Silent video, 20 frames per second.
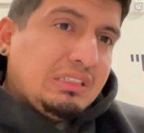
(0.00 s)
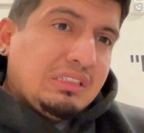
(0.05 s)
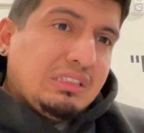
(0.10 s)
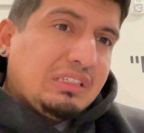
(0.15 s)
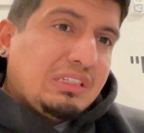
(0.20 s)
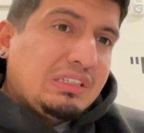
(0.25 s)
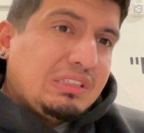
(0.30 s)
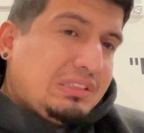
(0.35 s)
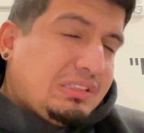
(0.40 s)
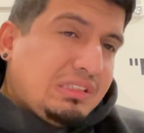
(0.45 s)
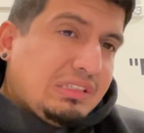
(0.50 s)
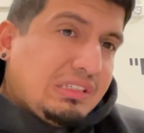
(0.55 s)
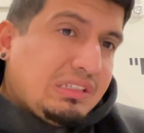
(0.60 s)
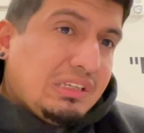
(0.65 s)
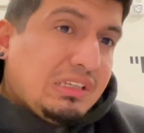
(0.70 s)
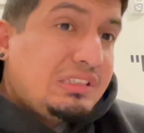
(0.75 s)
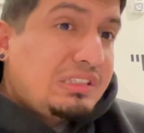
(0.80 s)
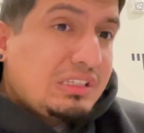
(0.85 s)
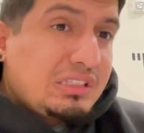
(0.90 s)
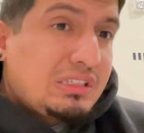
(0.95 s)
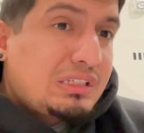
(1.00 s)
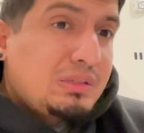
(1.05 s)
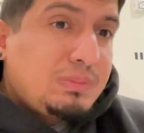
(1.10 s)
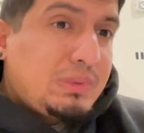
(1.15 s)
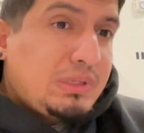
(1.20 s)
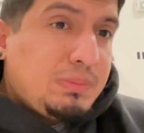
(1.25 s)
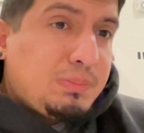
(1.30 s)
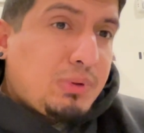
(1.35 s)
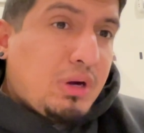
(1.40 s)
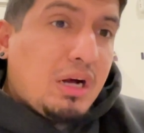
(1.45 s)
because this is going to
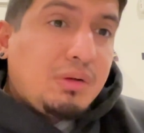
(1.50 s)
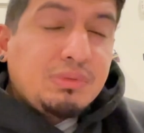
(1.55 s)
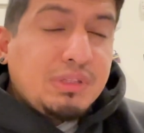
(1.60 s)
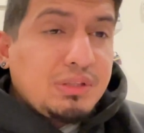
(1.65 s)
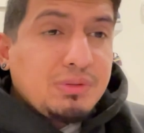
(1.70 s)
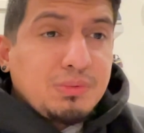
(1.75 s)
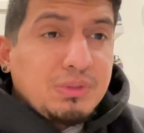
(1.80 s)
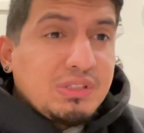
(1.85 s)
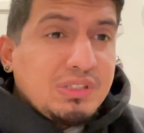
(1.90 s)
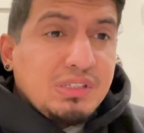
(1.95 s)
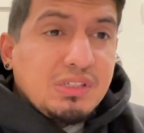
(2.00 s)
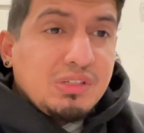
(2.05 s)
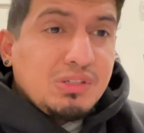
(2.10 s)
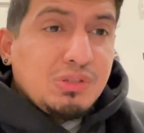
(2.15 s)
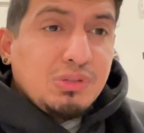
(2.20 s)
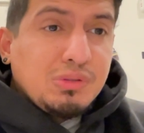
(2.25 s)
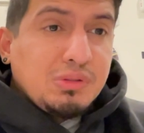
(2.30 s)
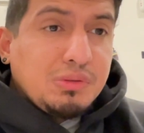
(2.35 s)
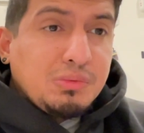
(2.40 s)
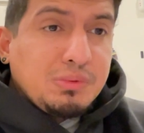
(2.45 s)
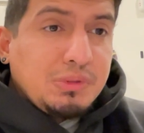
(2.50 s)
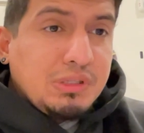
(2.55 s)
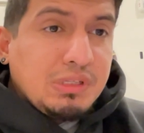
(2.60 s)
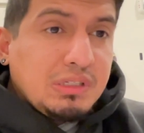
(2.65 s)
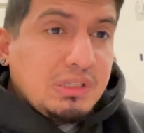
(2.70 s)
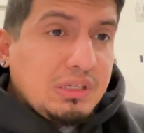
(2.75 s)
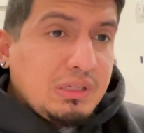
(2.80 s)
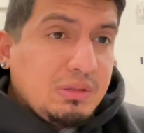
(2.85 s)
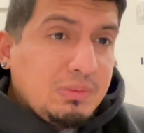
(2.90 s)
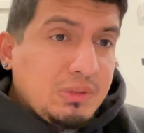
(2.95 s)
be probably the riskiest shoe of the
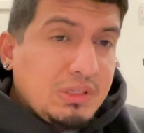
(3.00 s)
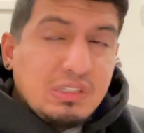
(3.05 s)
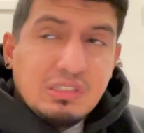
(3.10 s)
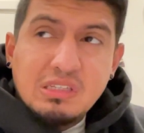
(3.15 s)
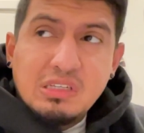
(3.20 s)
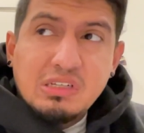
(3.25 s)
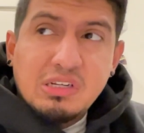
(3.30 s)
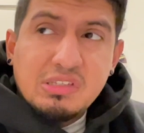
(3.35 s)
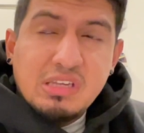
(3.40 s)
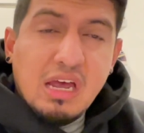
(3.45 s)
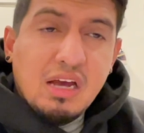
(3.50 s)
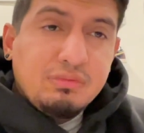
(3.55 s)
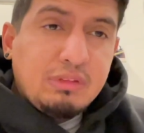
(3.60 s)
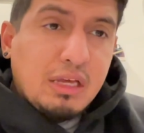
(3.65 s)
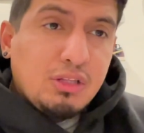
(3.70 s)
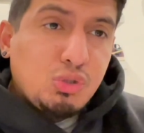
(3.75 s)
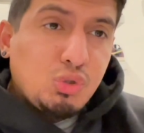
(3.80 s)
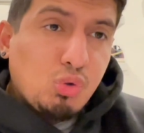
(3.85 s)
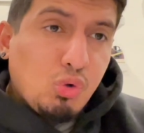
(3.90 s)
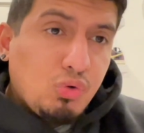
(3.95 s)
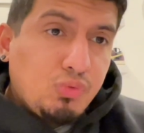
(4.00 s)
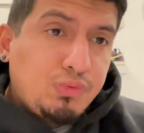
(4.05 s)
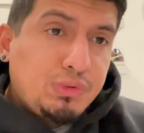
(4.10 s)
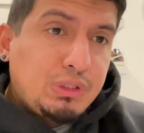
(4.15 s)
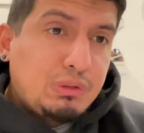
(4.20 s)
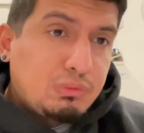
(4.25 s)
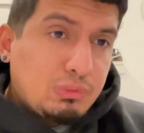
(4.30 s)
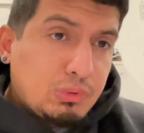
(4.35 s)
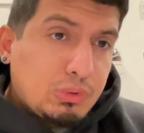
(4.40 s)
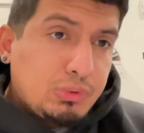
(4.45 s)
week, because it does have that Trophy
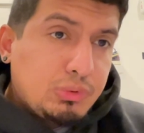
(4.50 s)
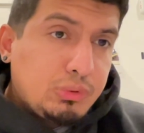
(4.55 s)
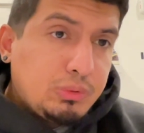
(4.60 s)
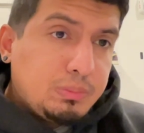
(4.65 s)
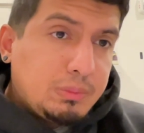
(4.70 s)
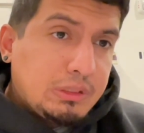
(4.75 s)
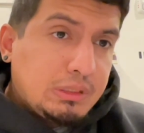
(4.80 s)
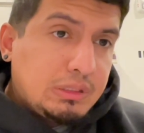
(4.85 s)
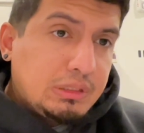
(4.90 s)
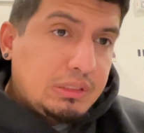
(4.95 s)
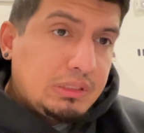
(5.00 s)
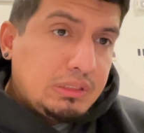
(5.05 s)
Room